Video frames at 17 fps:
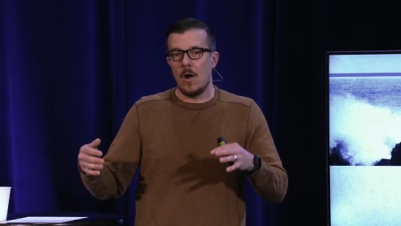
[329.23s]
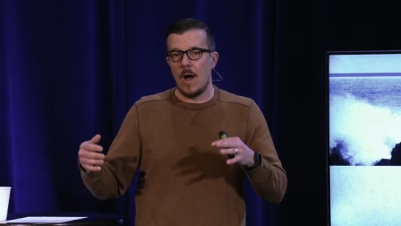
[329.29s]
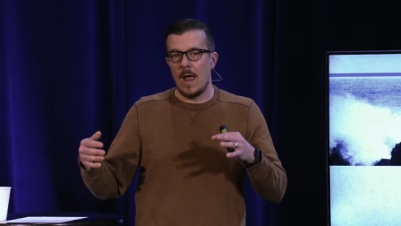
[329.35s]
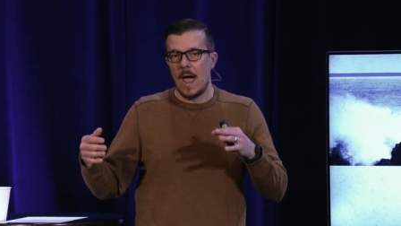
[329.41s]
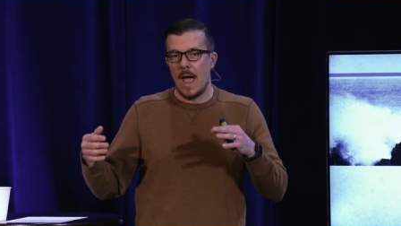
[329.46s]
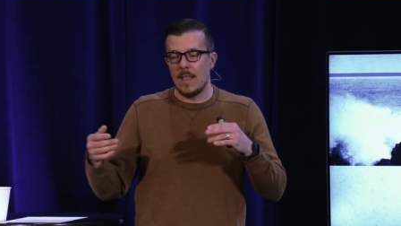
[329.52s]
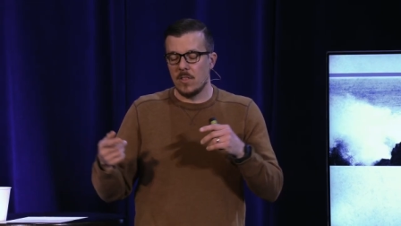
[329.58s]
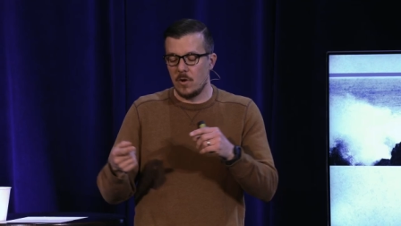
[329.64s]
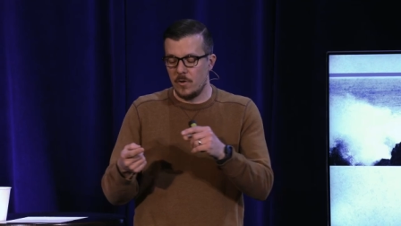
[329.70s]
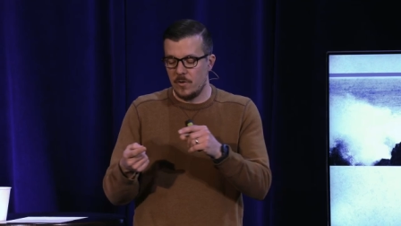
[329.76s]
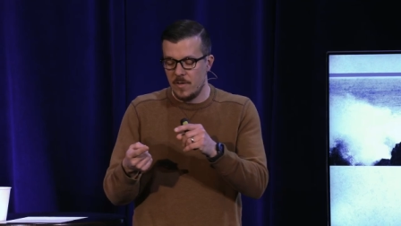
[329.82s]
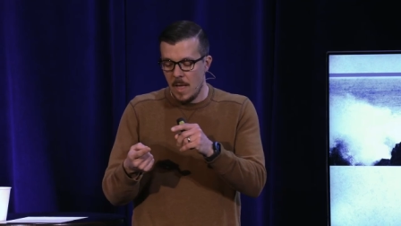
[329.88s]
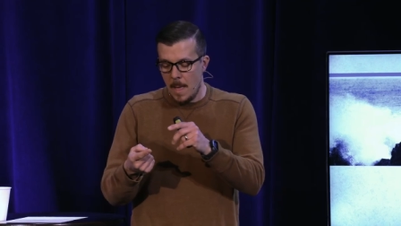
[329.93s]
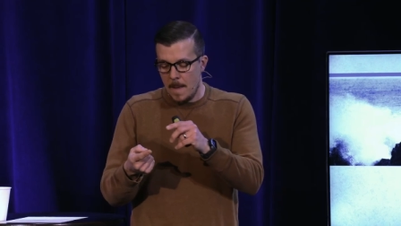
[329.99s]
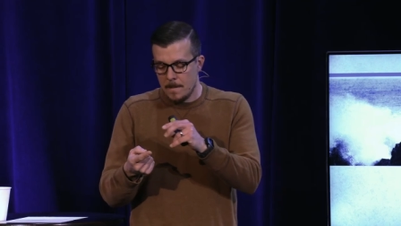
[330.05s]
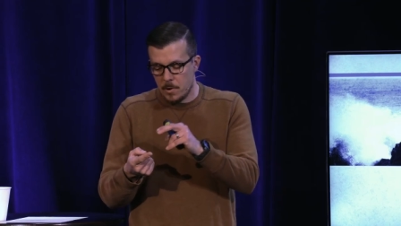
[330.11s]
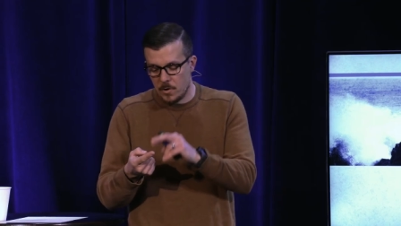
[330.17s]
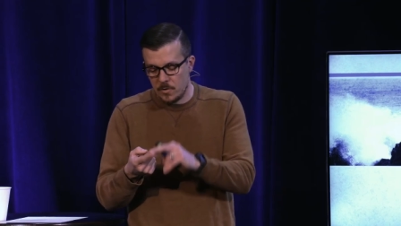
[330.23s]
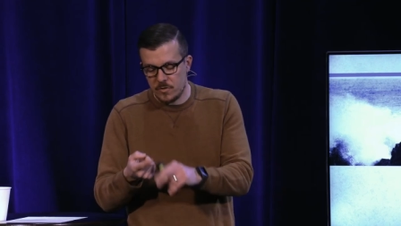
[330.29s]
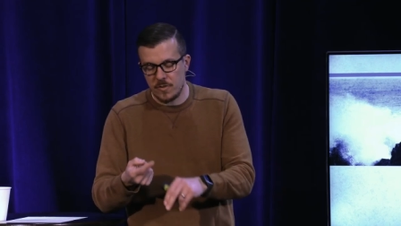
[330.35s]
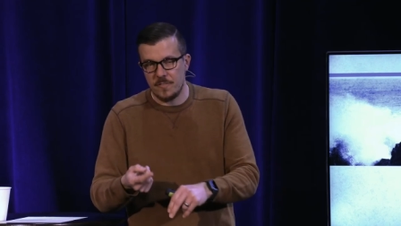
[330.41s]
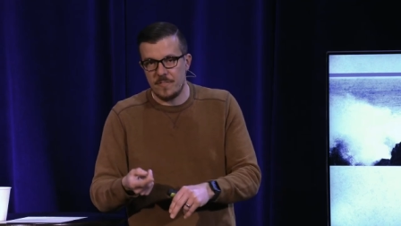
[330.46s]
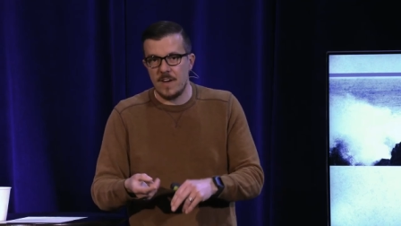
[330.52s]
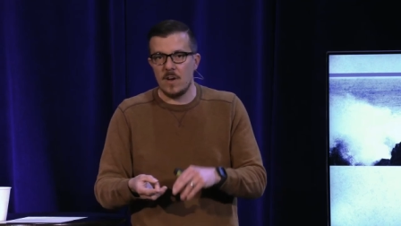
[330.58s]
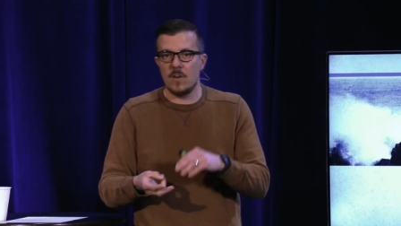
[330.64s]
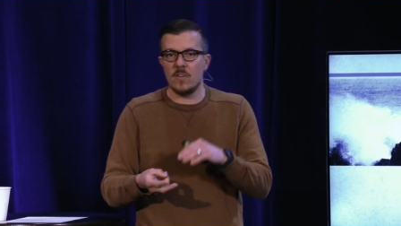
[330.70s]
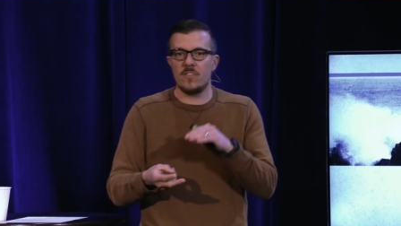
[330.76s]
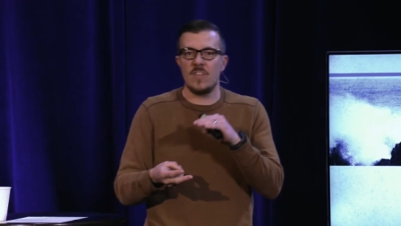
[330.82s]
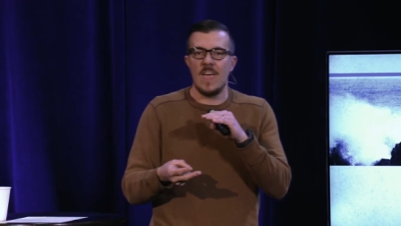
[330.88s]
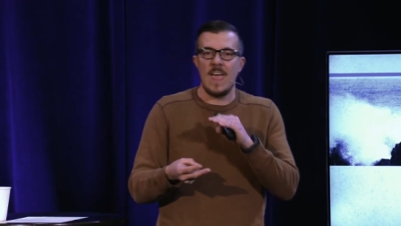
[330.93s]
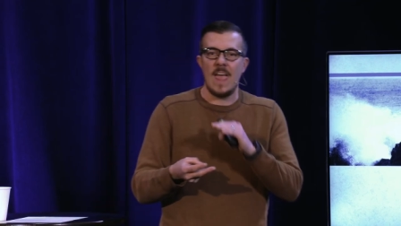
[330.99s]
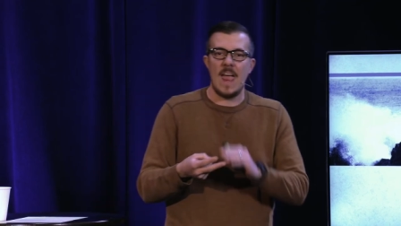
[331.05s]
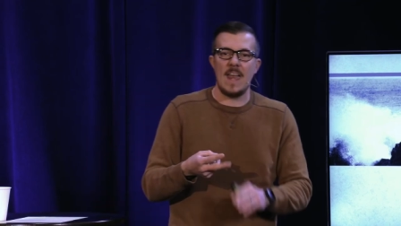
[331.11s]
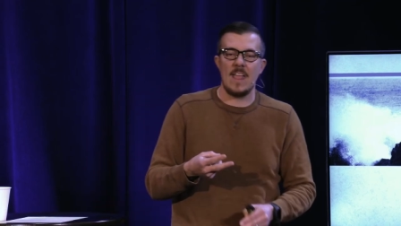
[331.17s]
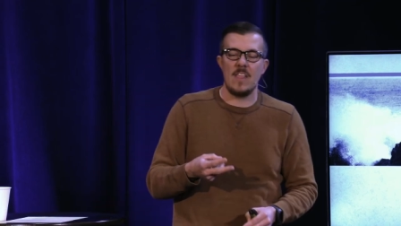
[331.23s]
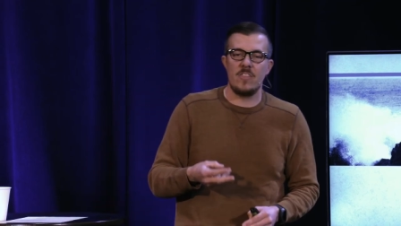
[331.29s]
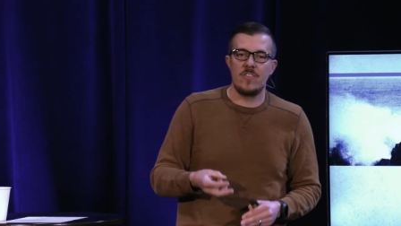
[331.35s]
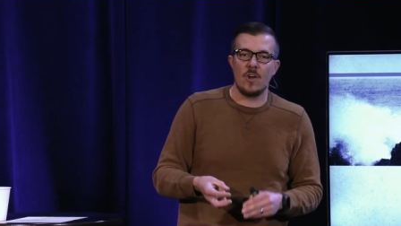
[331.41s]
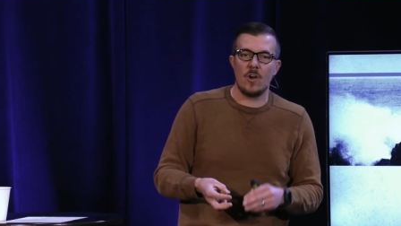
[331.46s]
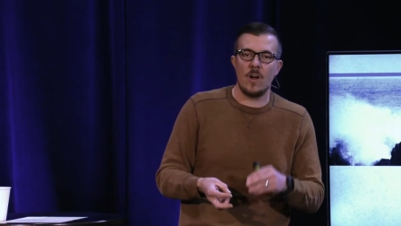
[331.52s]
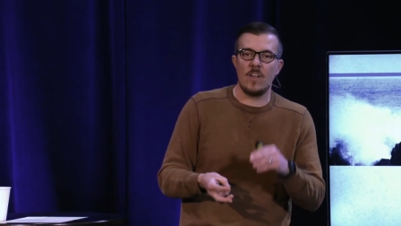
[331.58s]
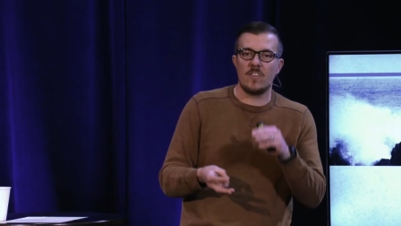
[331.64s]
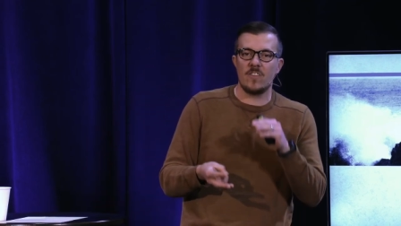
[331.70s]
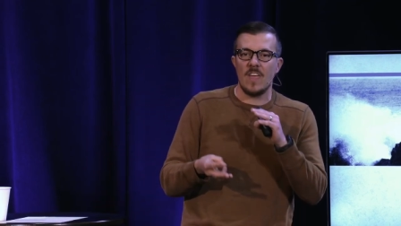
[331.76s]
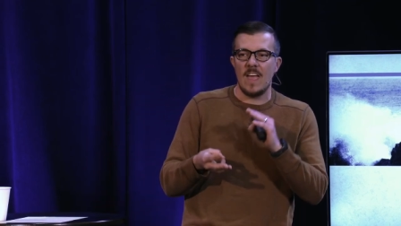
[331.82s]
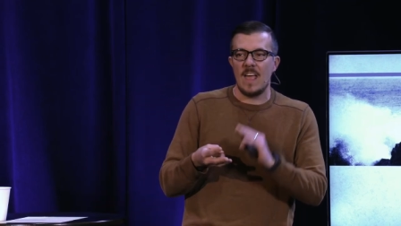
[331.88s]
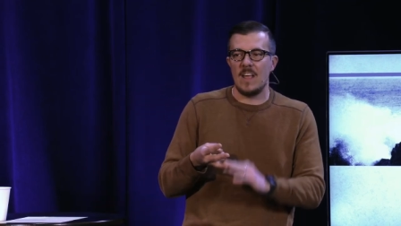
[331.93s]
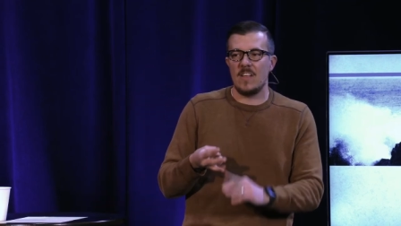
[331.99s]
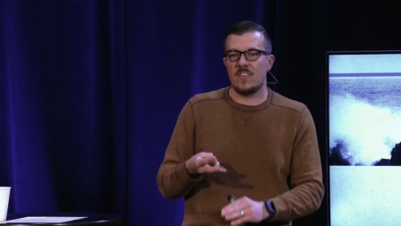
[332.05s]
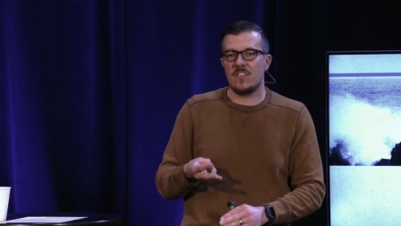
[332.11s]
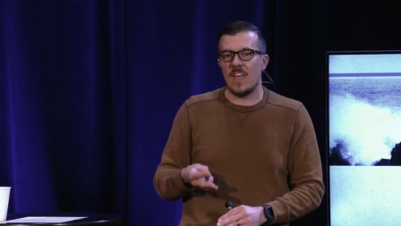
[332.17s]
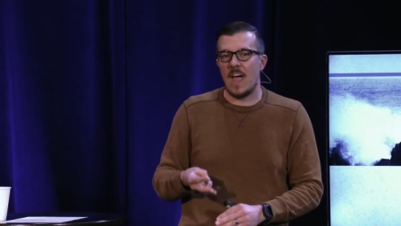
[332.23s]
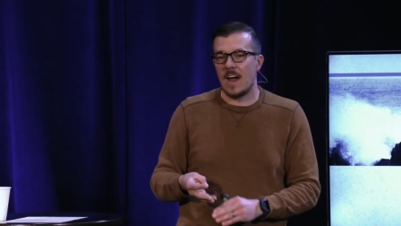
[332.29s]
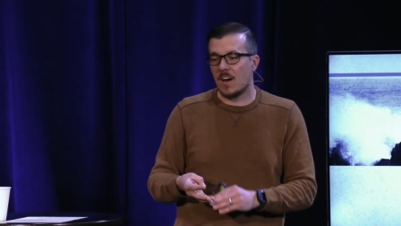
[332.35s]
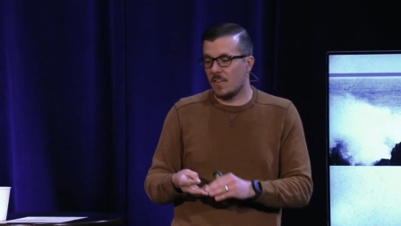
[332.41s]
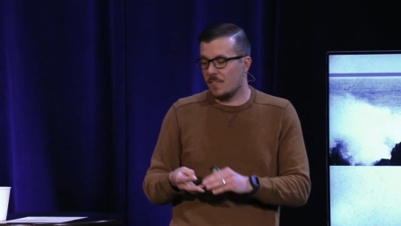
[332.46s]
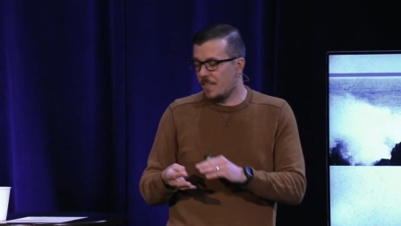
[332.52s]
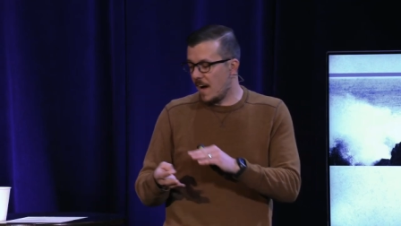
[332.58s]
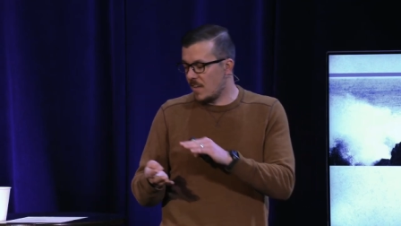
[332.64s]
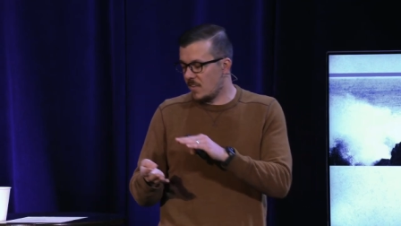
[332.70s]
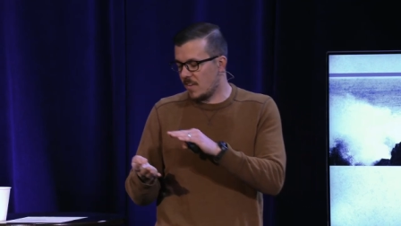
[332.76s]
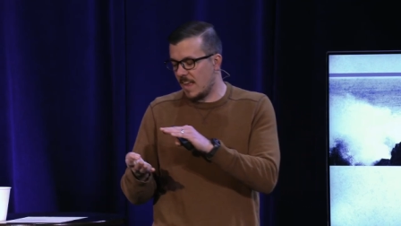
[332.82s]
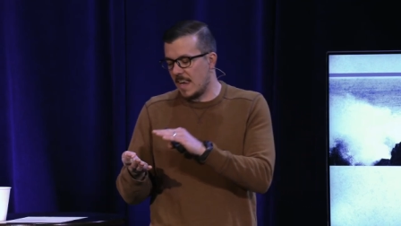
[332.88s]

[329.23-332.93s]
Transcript: Right? I learned perseverance and endurance and sacrifice,